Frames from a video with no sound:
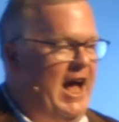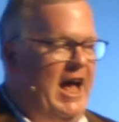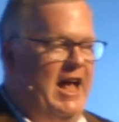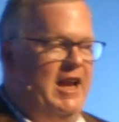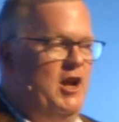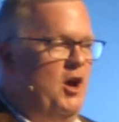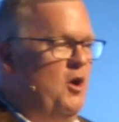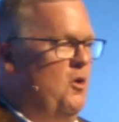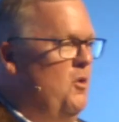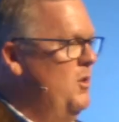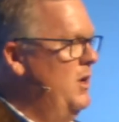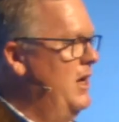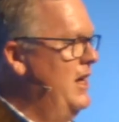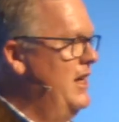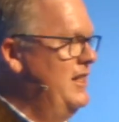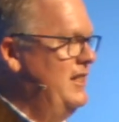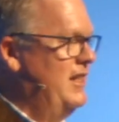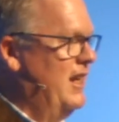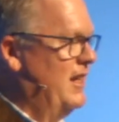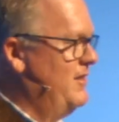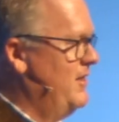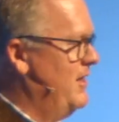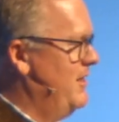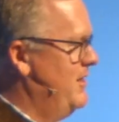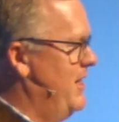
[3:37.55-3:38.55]
I know it
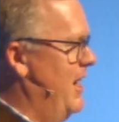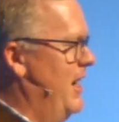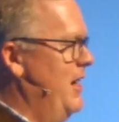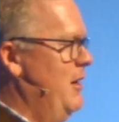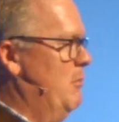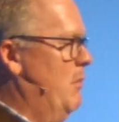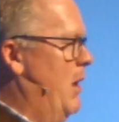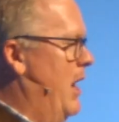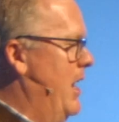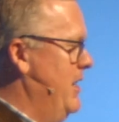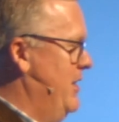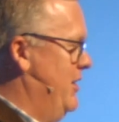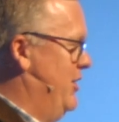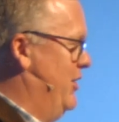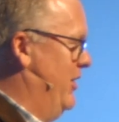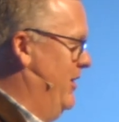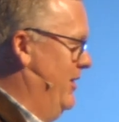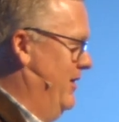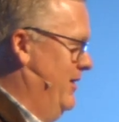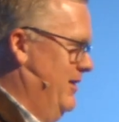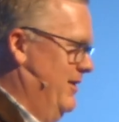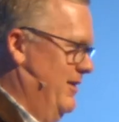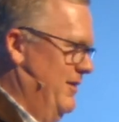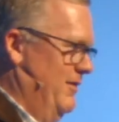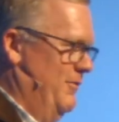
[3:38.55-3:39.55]
doesn't take much
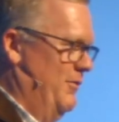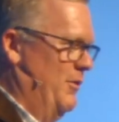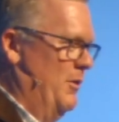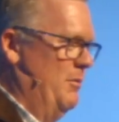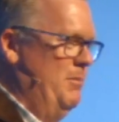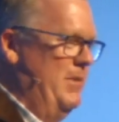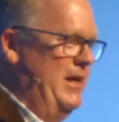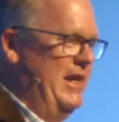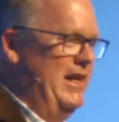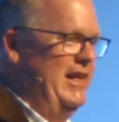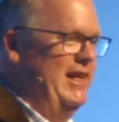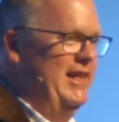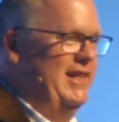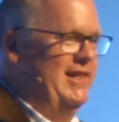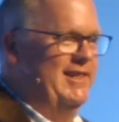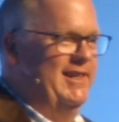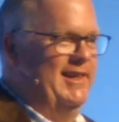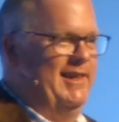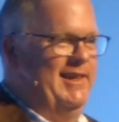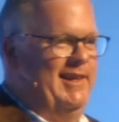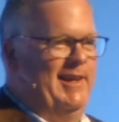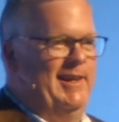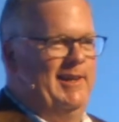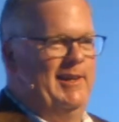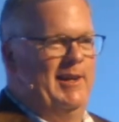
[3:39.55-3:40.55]
for me
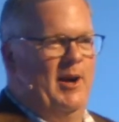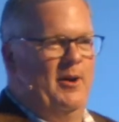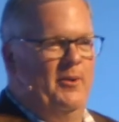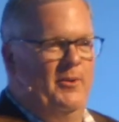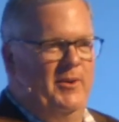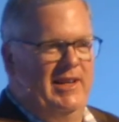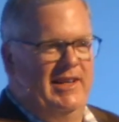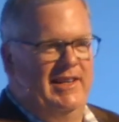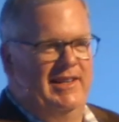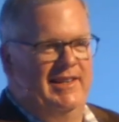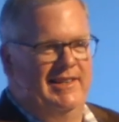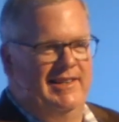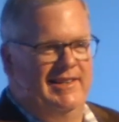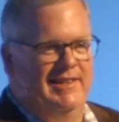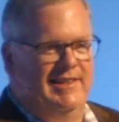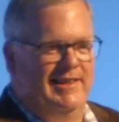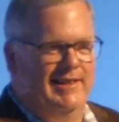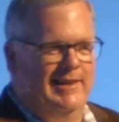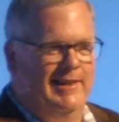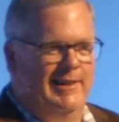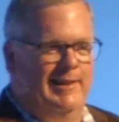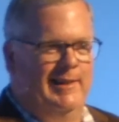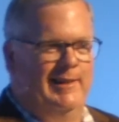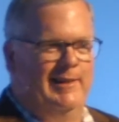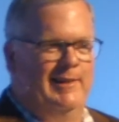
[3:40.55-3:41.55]
to get going
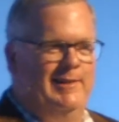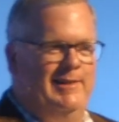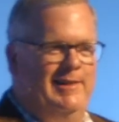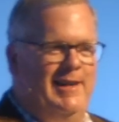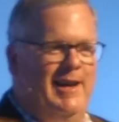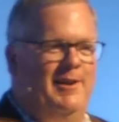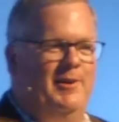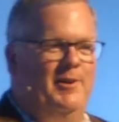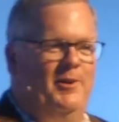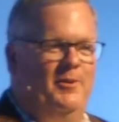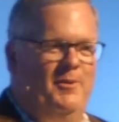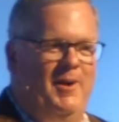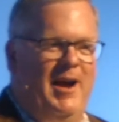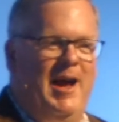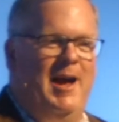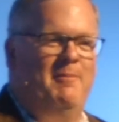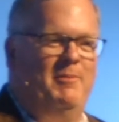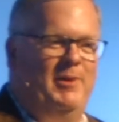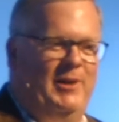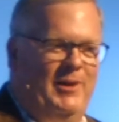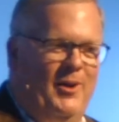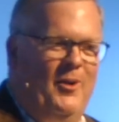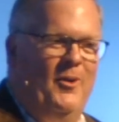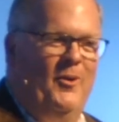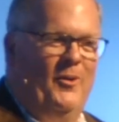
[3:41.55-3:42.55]
down a
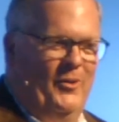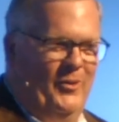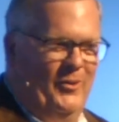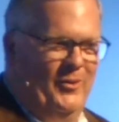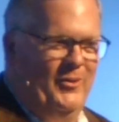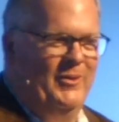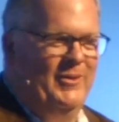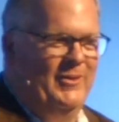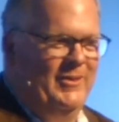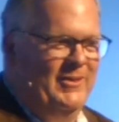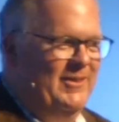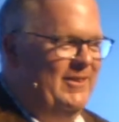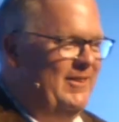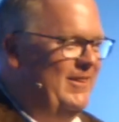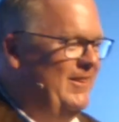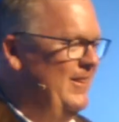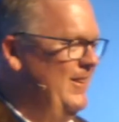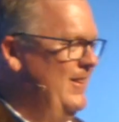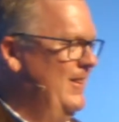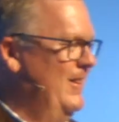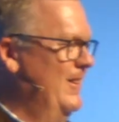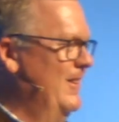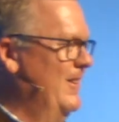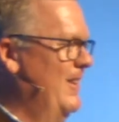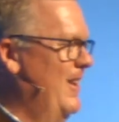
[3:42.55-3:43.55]
rabbit hole
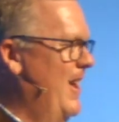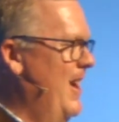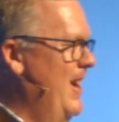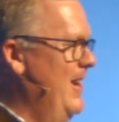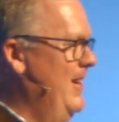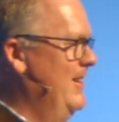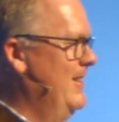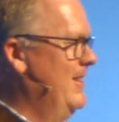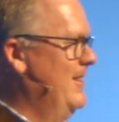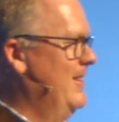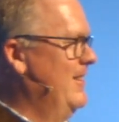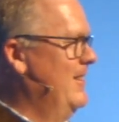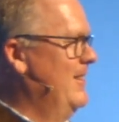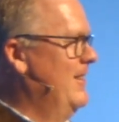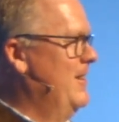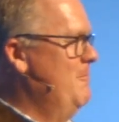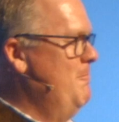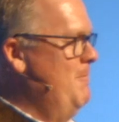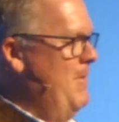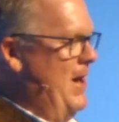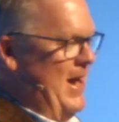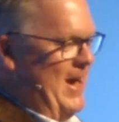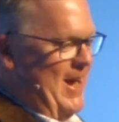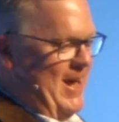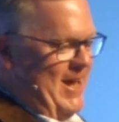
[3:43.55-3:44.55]
like the
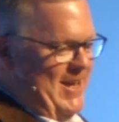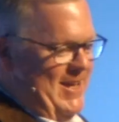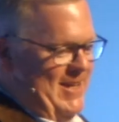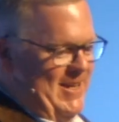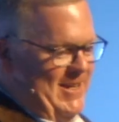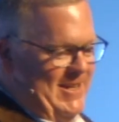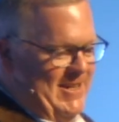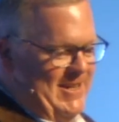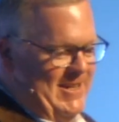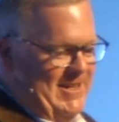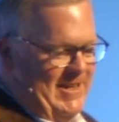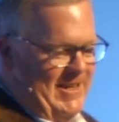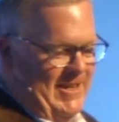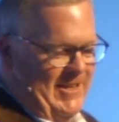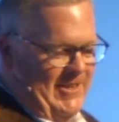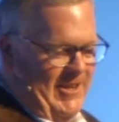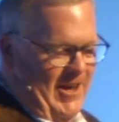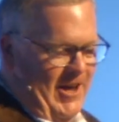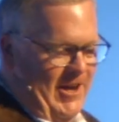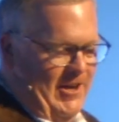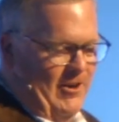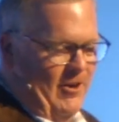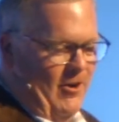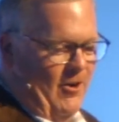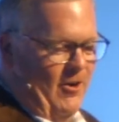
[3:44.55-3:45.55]
man in
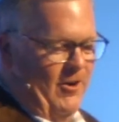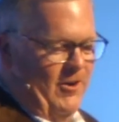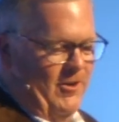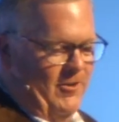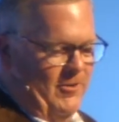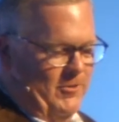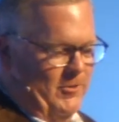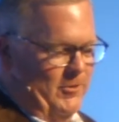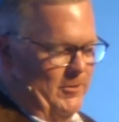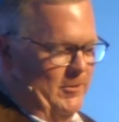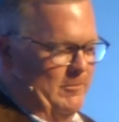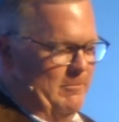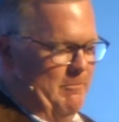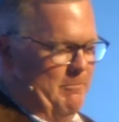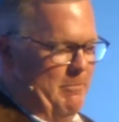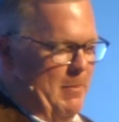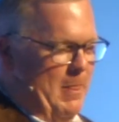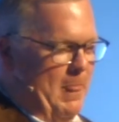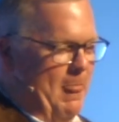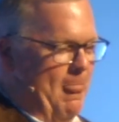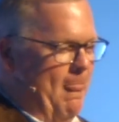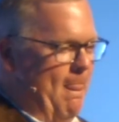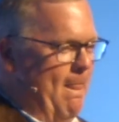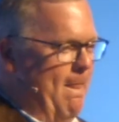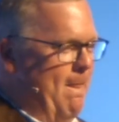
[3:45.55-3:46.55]
that article.
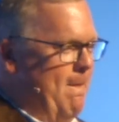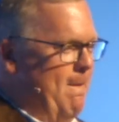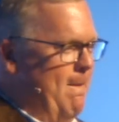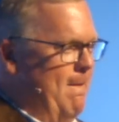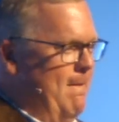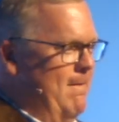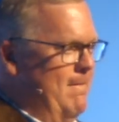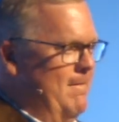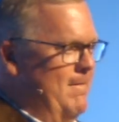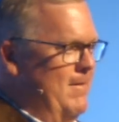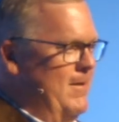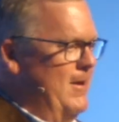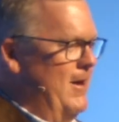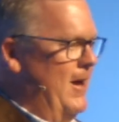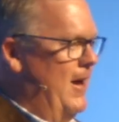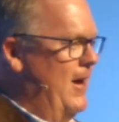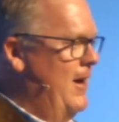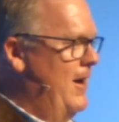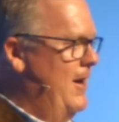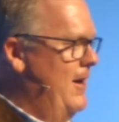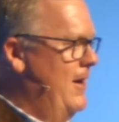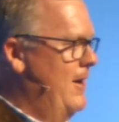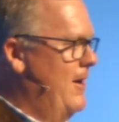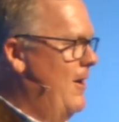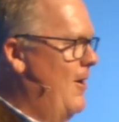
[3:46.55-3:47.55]

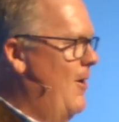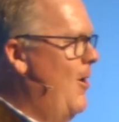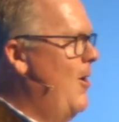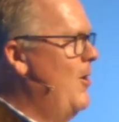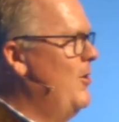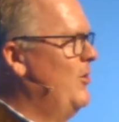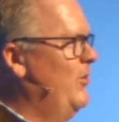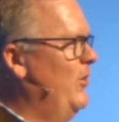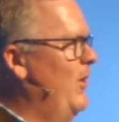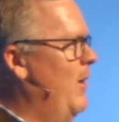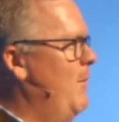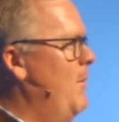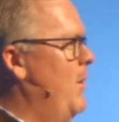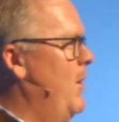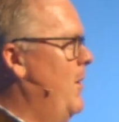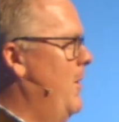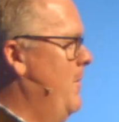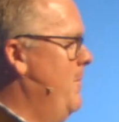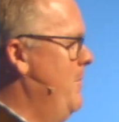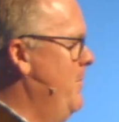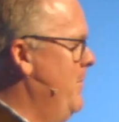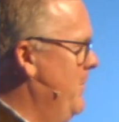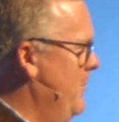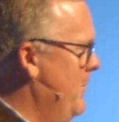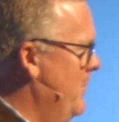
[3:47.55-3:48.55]
Uh, all
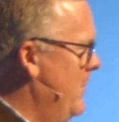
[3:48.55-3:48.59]
summer,